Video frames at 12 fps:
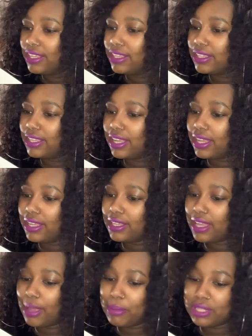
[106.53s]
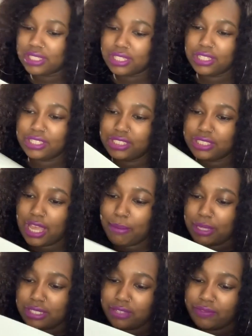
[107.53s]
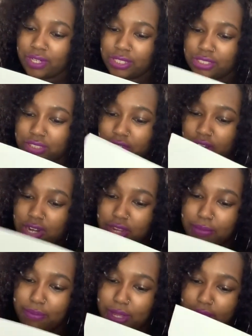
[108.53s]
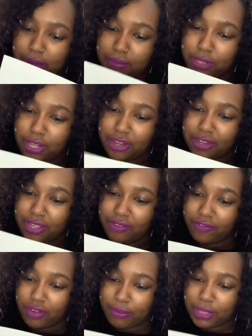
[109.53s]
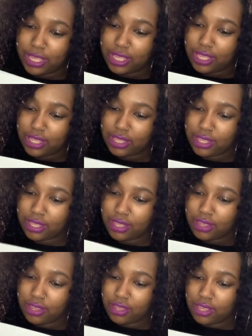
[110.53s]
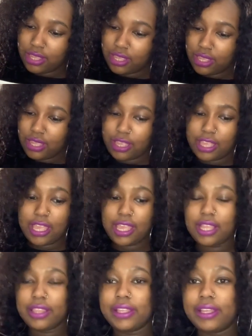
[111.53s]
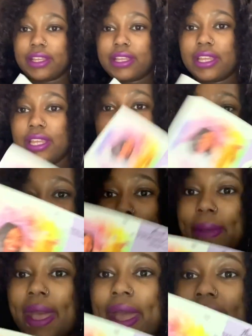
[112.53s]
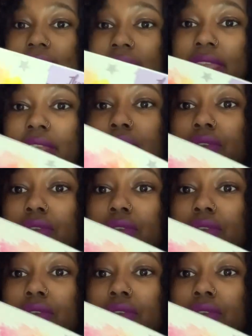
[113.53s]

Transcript: yeah, I basically just got my stuff and I just started, but I'm learning from it. And look, my thank you